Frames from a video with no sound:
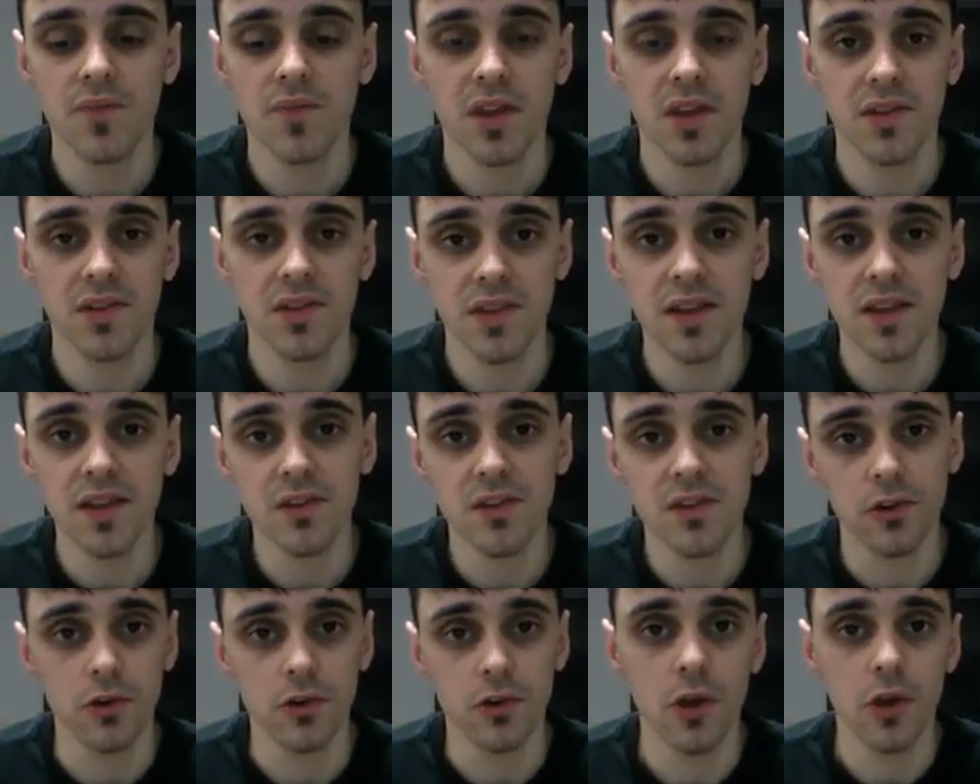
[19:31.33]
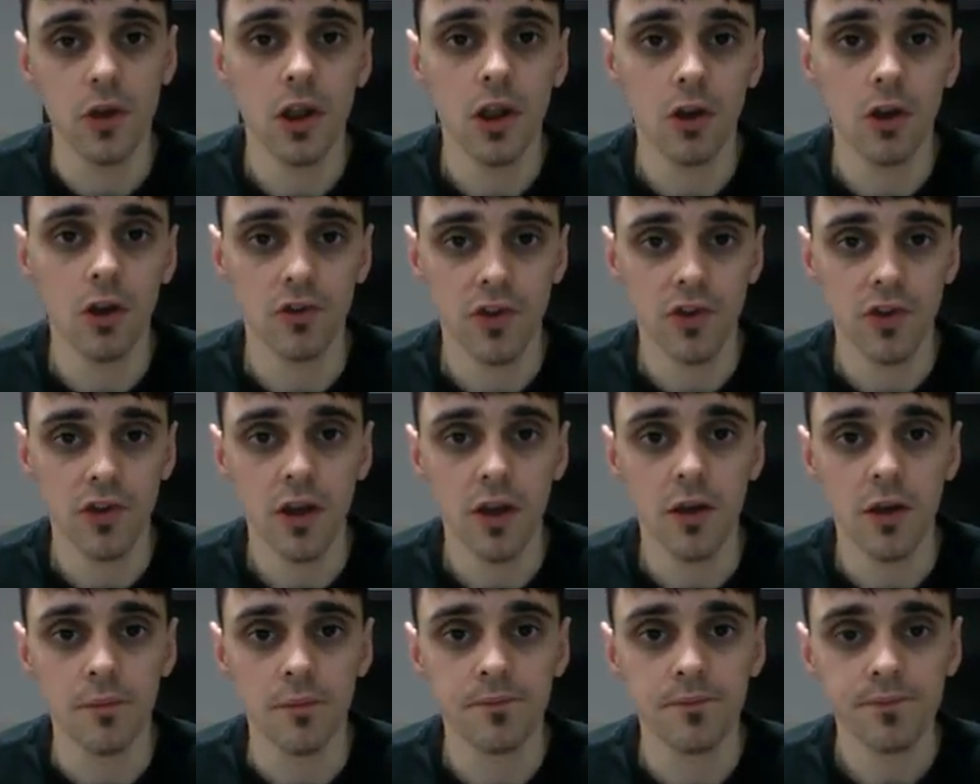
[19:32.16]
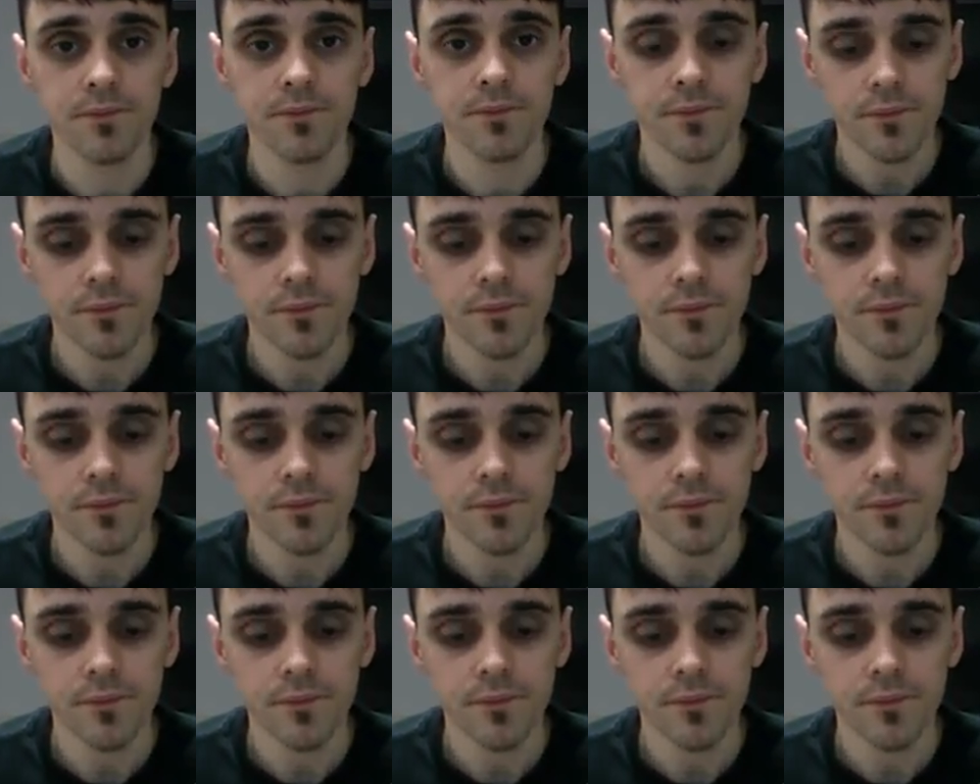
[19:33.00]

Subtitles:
stick to long term.